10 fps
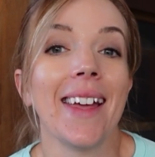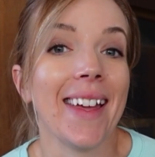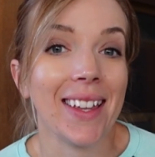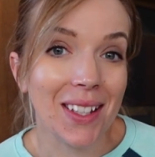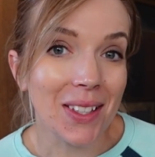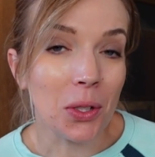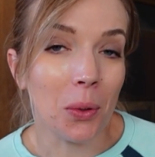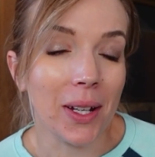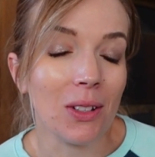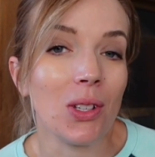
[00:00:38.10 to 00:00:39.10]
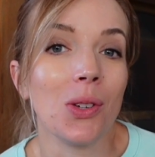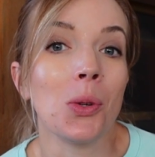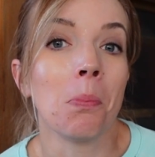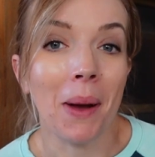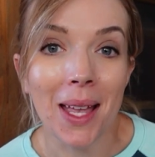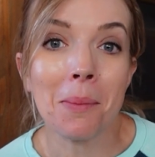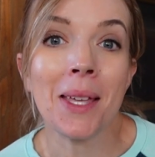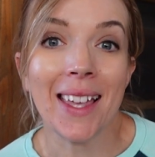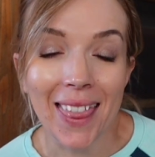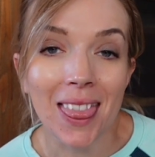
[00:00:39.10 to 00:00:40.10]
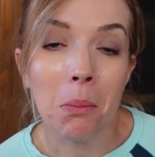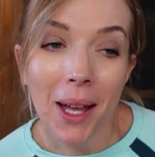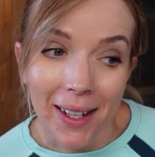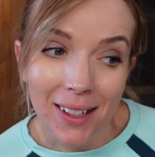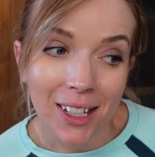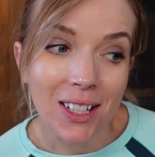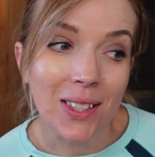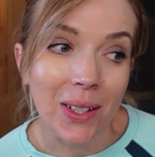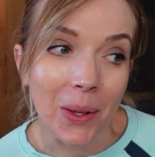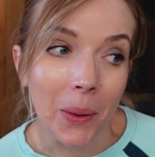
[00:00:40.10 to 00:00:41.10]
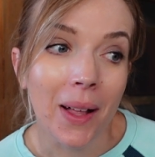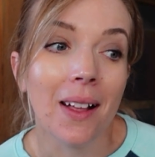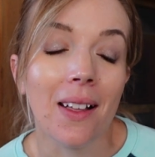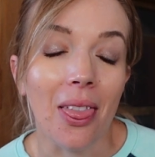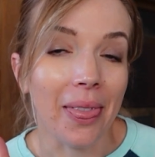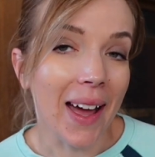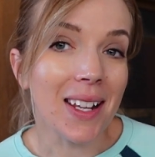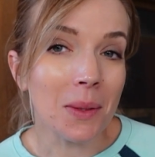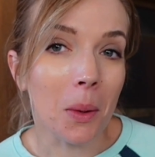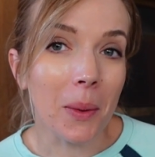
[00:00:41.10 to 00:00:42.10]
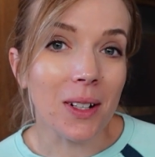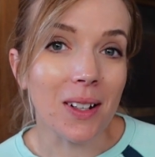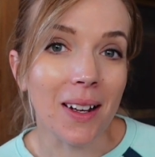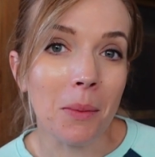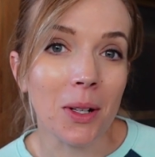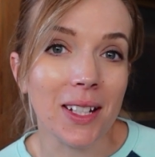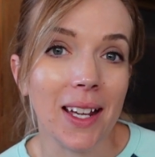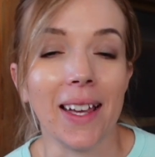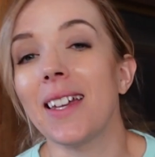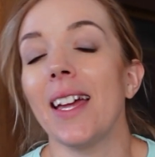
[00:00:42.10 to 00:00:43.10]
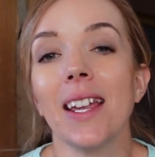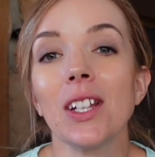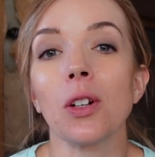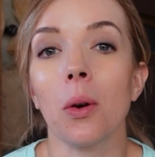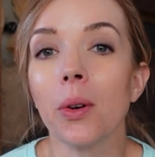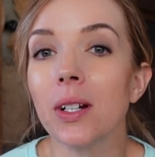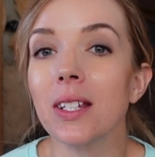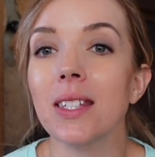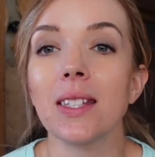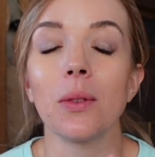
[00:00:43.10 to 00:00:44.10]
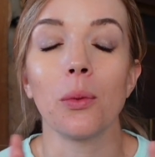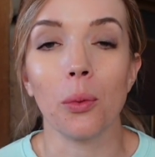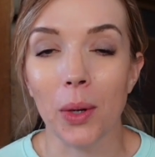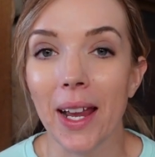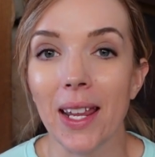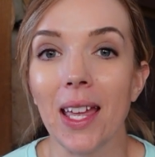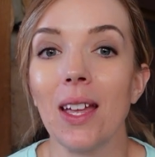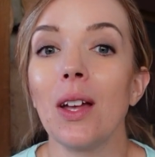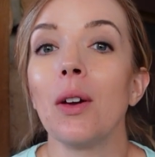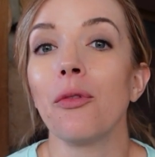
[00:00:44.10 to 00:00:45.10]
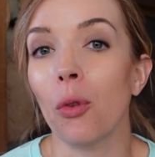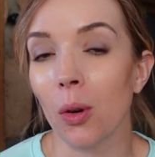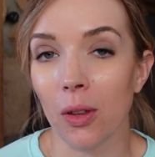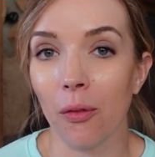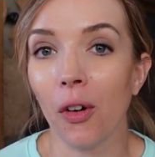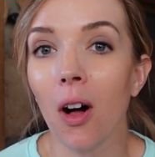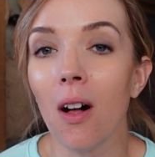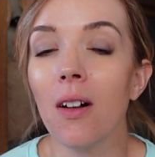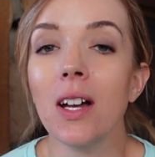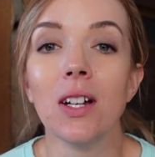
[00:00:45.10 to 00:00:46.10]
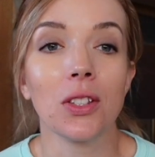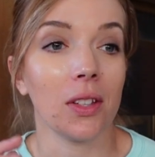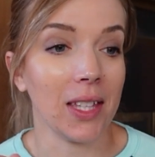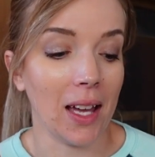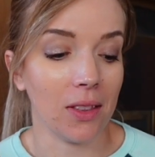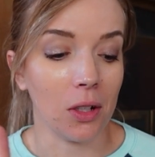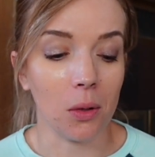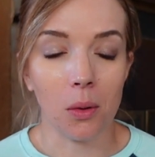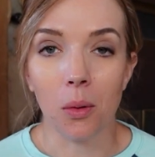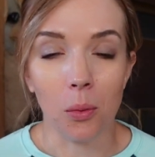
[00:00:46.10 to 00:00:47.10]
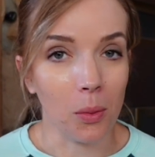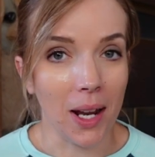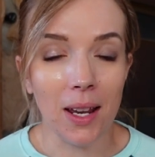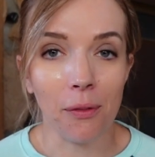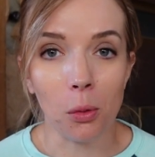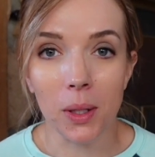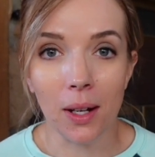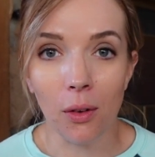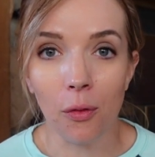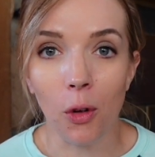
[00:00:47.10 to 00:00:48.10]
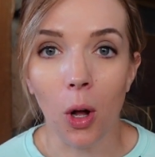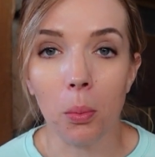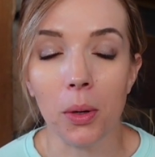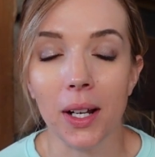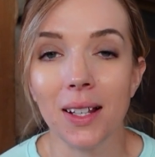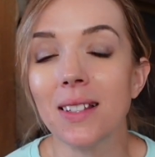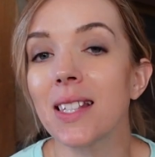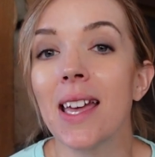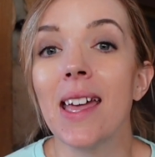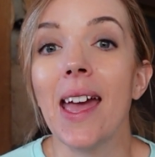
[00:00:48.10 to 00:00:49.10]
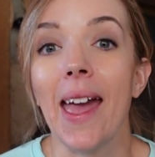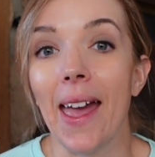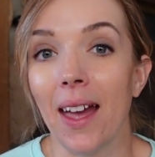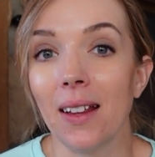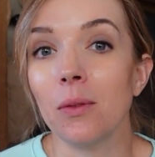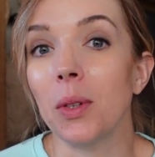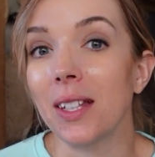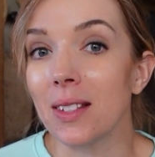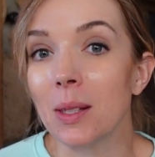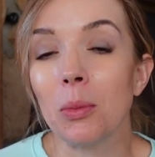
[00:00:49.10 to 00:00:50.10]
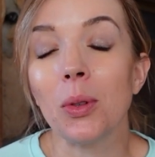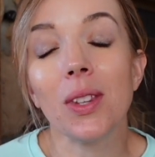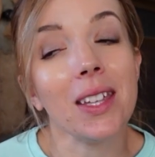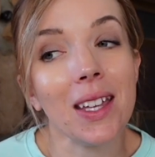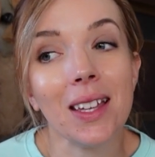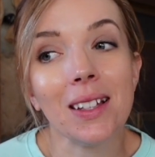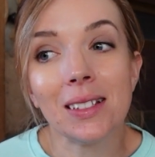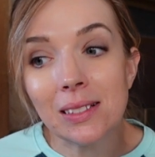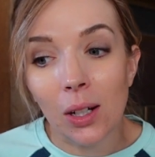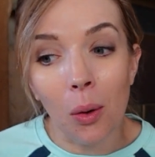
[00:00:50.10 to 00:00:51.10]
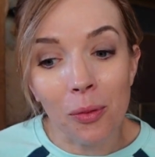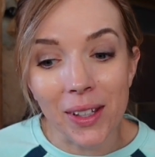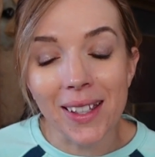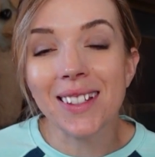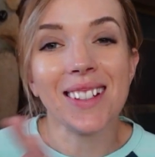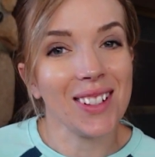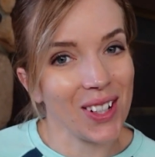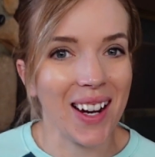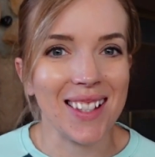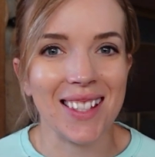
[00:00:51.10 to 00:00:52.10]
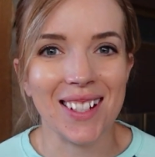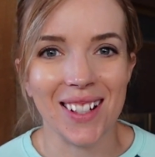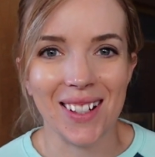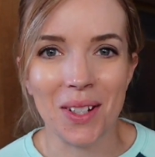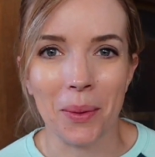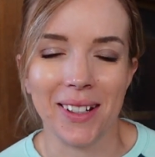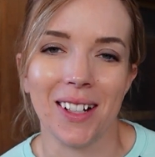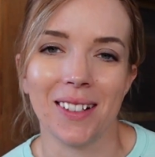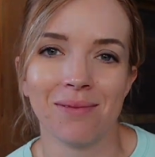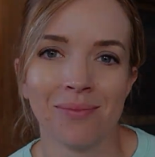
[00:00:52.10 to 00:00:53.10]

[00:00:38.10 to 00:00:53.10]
it is going to bite me in the butt. So that is what we are talking about today. Getting your horse ready for the fall so that they're ready for whatever fall brings, and we can smoothly, hopefully, transition into winter.